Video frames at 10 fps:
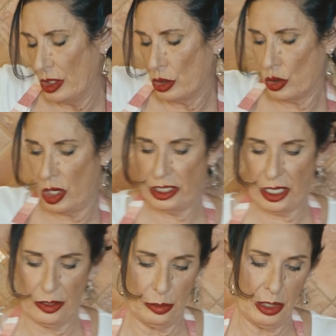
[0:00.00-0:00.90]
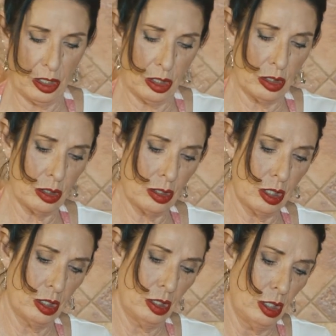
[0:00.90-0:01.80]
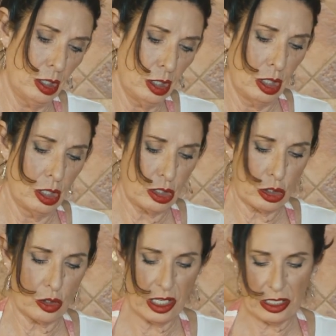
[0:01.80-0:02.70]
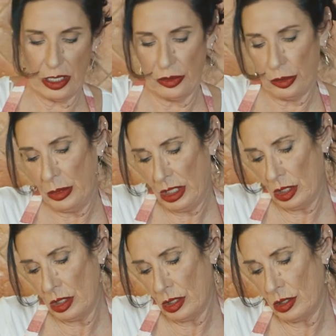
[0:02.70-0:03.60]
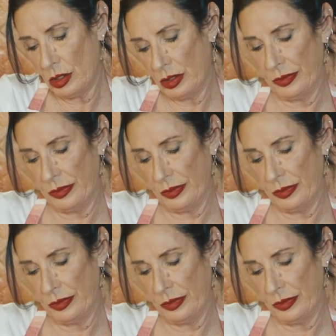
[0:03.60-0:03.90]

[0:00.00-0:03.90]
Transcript: Straight down the middle, straight down the middle.